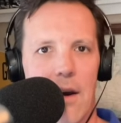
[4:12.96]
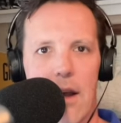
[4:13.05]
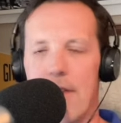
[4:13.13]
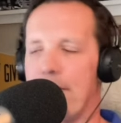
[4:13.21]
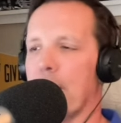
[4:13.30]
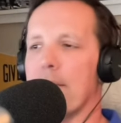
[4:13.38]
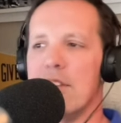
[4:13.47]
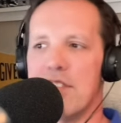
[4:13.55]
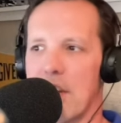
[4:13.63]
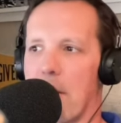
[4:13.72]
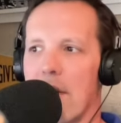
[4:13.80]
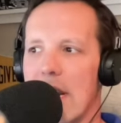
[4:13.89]
if you're
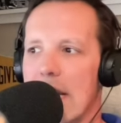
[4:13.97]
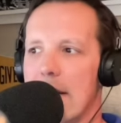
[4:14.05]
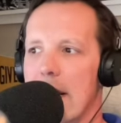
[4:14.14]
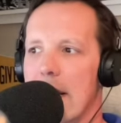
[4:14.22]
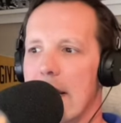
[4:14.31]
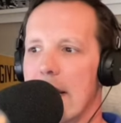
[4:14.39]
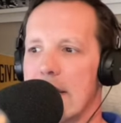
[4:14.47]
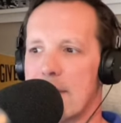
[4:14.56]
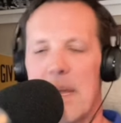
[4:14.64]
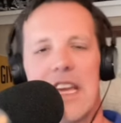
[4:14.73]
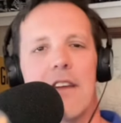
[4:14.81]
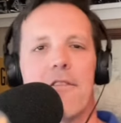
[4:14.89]
Missouri,
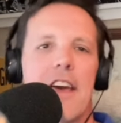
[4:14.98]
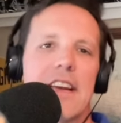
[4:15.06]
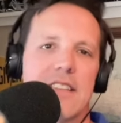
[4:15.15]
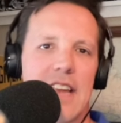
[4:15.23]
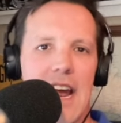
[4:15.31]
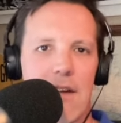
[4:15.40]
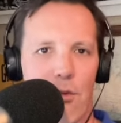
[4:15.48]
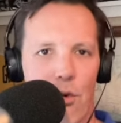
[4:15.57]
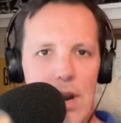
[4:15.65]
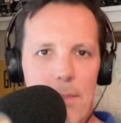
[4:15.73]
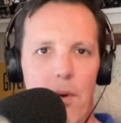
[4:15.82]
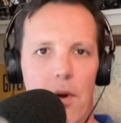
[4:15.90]
speaking of things that have
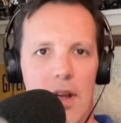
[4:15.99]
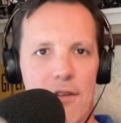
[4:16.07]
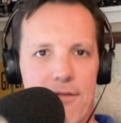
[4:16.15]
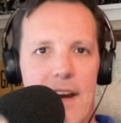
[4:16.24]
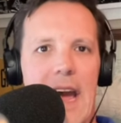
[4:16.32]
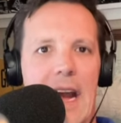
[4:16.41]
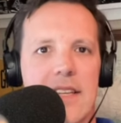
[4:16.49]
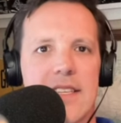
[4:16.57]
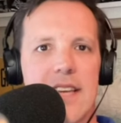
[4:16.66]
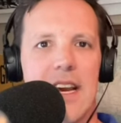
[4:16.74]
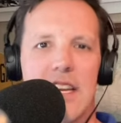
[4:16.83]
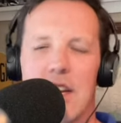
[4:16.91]
ripple
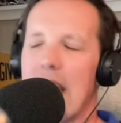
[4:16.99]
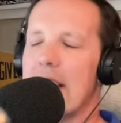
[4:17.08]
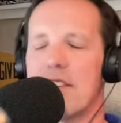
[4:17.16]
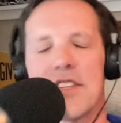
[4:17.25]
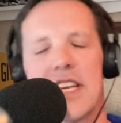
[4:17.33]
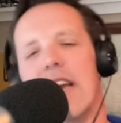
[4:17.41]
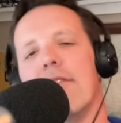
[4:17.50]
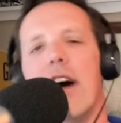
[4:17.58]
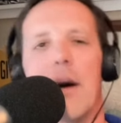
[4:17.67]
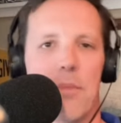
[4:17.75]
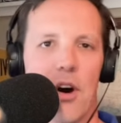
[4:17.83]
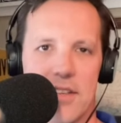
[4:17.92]
effects, you can't just give
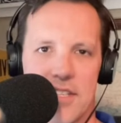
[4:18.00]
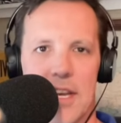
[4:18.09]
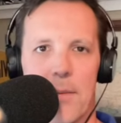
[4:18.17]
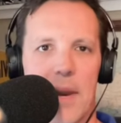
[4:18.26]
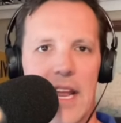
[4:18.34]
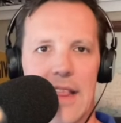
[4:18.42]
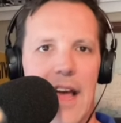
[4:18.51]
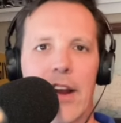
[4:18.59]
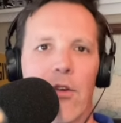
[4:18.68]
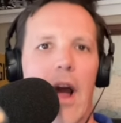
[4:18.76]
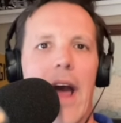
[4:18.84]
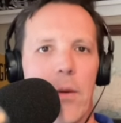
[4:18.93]
up on somebody
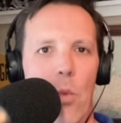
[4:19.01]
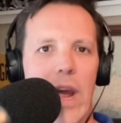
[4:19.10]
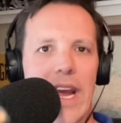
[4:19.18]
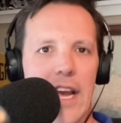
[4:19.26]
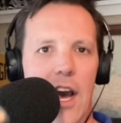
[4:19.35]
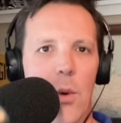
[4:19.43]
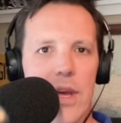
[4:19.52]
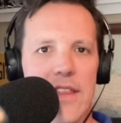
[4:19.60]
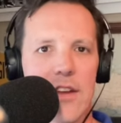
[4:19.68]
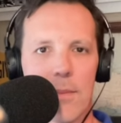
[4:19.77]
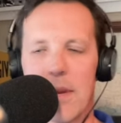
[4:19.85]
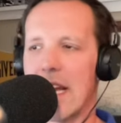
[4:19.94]
like Ryan Wingo
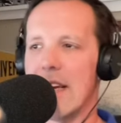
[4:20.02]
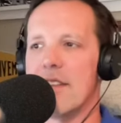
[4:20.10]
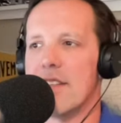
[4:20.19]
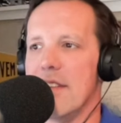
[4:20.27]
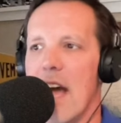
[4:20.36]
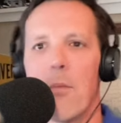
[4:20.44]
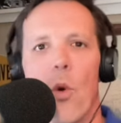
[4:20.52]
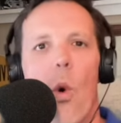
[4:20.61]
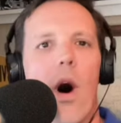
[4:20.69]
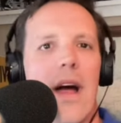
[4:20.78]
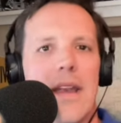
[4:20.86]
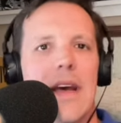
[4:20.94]
either, because number
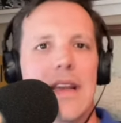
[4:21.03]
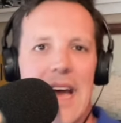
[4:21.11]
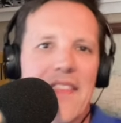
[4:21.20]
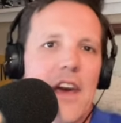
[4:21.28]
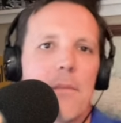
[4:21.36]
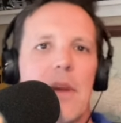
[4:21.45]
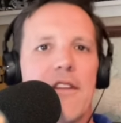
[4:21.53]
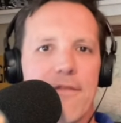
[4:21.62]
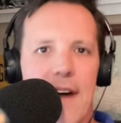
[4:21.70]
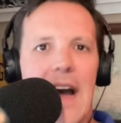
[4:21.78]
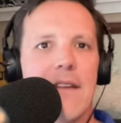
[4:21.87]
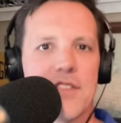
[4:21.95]
one, not that many
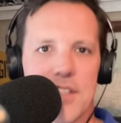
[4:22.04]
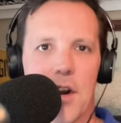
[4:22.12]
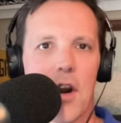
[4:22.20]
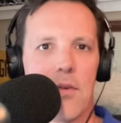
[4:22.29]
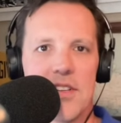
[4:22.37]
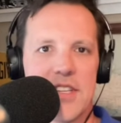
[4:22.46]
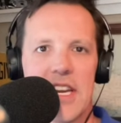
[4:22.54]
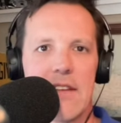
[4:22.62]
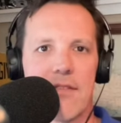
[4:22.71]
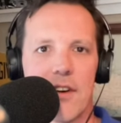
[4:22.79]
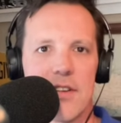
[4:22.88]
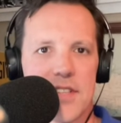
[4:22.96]
five-star
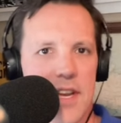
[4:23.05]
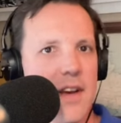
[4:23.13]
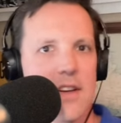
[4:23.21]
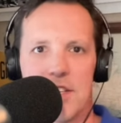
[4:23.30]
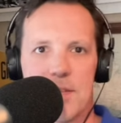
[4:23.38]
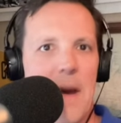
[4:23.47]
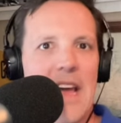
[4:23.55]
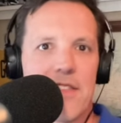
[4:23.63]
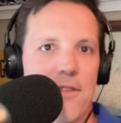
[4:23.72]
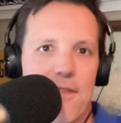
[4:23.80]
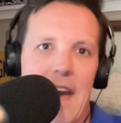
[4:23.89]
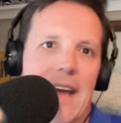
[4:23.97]
receivers, despite
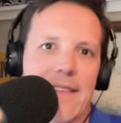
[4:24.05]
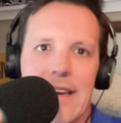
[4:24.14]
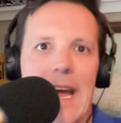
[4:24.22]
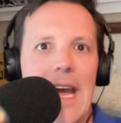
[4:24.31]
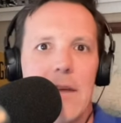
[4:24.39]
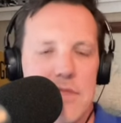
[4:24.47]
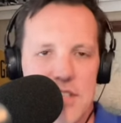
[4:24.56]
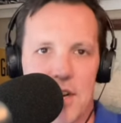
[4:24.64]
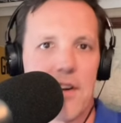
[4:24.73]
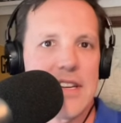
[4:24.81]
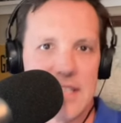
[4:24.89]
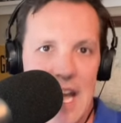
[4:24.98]
the fact that, hey,
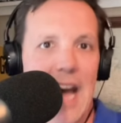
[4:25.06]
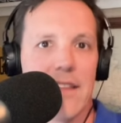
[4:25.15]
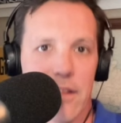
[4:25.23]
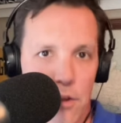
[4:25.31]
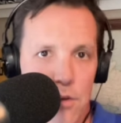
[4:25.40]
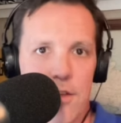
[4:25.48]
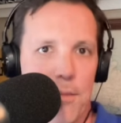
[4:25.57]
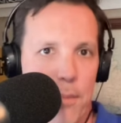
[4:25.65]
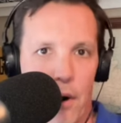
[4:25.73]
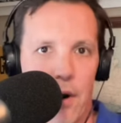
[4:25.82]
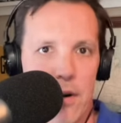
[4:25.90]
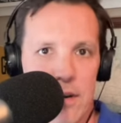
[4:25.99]
Missouri's gotten Luther
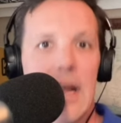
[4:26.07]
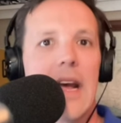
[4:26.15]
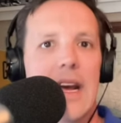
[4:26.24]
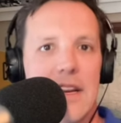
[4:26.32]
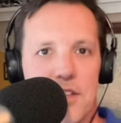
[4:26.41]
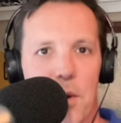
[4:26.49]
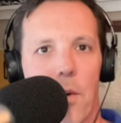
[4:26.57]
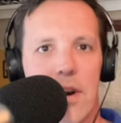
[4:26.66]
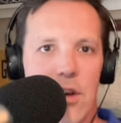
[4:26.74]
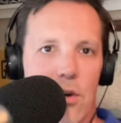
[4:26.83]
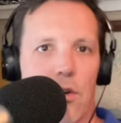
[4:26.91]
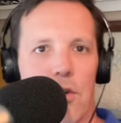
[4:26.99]
Burden and
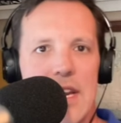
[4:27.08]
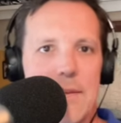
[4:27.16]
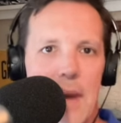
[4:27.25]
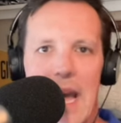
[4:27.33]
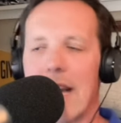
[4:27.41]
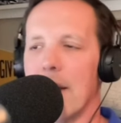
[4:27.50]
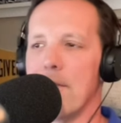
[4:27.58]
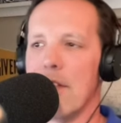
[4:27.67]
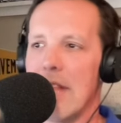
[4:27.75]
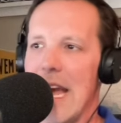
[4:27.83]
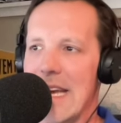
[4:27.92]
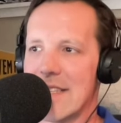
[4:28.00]
Doriel Green Beckham the
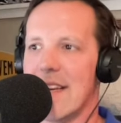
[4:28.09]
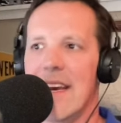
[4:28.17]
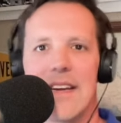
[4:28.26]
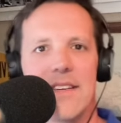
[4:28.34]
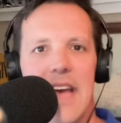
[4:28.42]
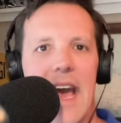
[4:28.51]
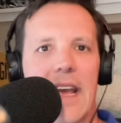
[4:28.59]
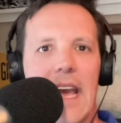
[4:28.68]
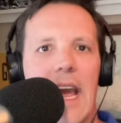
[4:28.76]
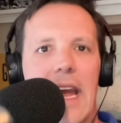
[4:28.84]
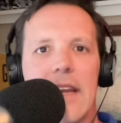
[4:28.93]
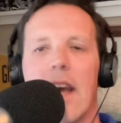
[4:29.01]
last
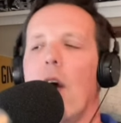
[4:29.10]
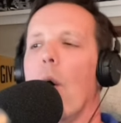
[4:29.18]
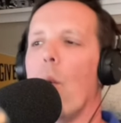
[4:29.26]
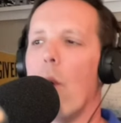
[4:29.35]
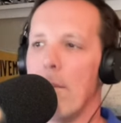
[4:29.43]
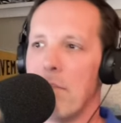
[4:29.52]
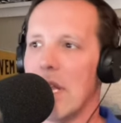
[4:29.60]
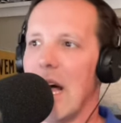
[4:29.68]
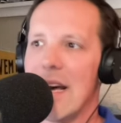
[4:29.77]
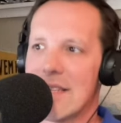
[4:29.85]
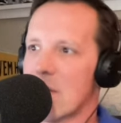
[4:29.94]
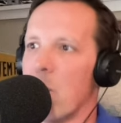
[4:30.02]
decade
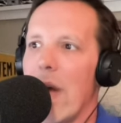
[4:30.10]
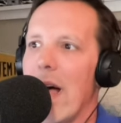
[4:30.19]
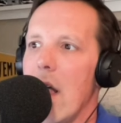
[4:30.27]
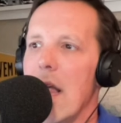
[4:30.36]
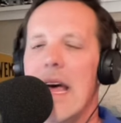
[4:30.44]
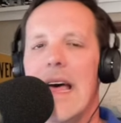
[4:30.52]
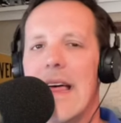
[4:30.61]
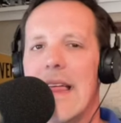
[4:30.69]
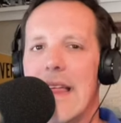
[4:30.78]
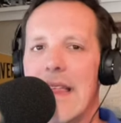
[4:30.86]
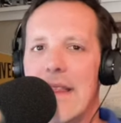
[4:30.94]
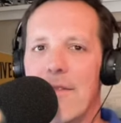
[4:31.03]
plus. Well,
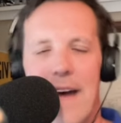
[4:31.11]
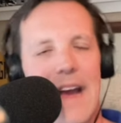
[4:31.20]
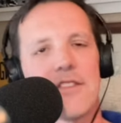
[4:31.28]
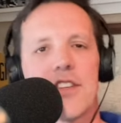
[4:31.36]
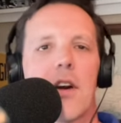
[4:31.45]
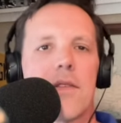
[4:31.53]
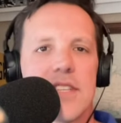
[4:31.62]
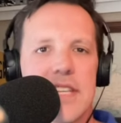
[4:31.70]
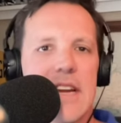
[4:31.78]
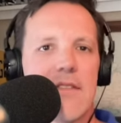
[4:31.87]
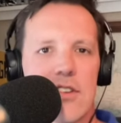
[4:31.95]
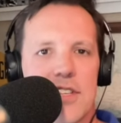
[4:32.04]
five-star
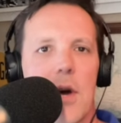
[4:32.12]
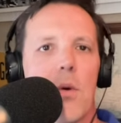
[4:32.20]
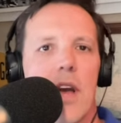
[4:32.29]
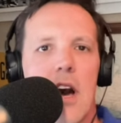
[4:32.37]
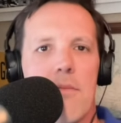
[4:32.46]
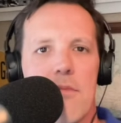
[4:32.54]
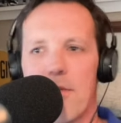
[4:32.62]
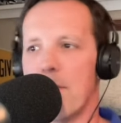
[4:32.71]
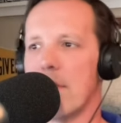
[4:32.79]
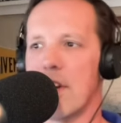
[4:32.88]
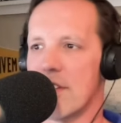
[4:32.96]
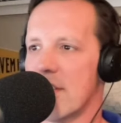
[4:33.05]
receivers don't come through
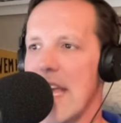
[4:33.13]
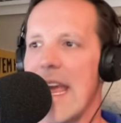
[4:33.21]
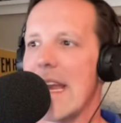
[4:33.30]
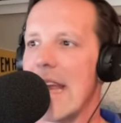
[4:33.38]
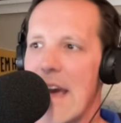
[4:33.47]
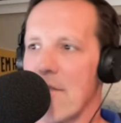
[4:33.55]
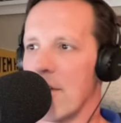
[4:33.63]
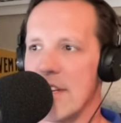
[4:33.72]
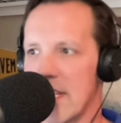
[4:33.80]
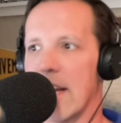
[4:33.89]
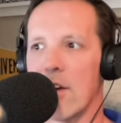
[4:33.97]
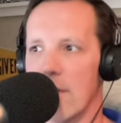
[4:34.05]
your state every
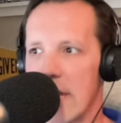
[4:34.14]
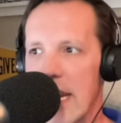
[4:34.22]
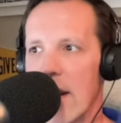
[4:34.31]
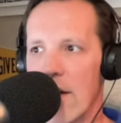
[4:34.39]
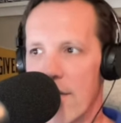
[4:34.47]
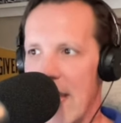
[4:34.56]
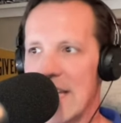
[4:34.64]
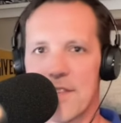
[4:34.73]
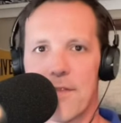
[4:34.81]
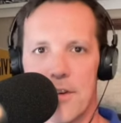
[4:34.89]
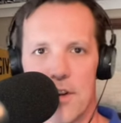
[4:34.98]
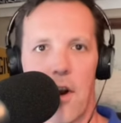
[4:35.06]
single year. That's
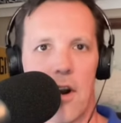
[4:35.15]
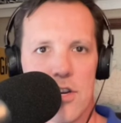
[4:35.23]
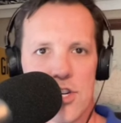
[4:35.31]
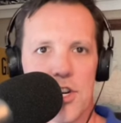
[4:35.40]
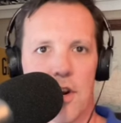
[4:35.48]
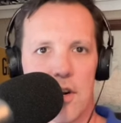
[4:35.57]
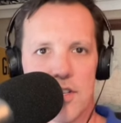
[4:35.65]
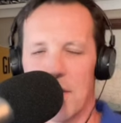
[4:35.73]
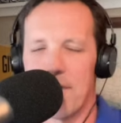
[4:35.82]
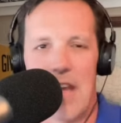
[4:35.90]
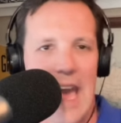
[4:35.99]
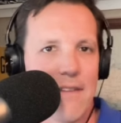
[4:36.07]
for darn sure. So
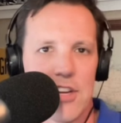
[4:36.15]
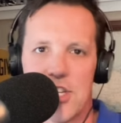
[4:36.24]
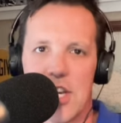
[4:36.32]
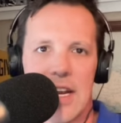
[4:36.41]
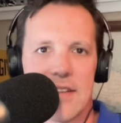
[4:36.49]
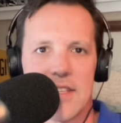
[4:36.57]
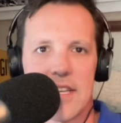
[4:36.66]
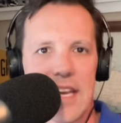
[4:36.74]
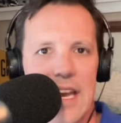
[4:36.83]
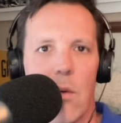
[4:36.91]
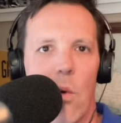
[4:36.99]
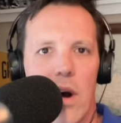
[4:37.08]
if you have a chance to
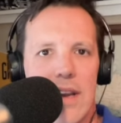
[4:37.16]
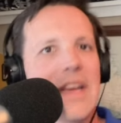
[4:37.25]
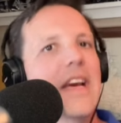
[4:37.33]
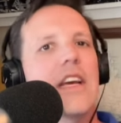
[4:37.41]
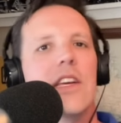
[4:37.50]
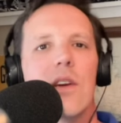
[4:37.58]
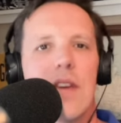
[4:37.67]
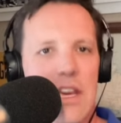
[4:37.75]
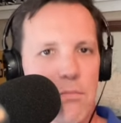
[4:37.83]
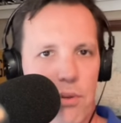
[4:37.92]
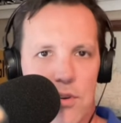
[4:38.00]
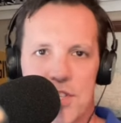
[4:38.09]
get one, you
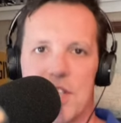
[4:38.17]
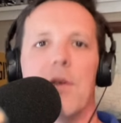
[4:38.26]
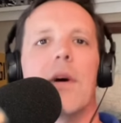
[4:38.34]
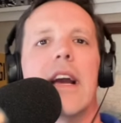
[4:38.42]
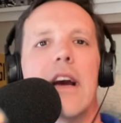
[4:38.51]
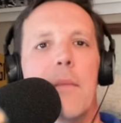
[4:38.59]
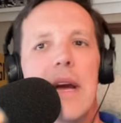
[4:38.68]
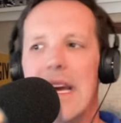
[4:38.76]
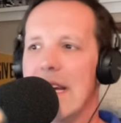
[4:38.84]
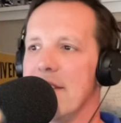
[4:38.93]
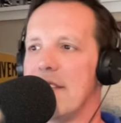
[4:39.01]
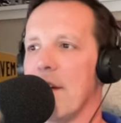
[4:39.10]
keep pursuing them
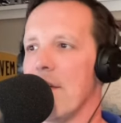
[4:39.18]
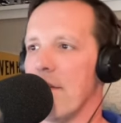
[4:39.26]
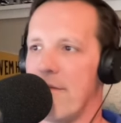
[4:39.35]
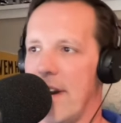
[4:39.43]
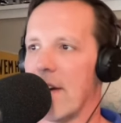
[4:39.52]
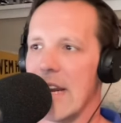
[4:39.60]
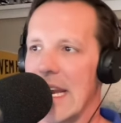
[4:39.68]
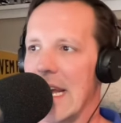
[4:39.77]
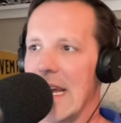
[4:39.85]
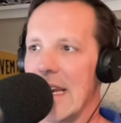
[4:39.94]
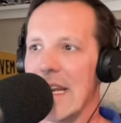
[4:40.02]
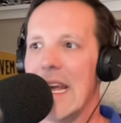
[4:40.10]
until the very
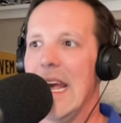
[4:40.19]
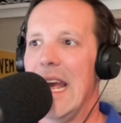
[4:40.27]
end.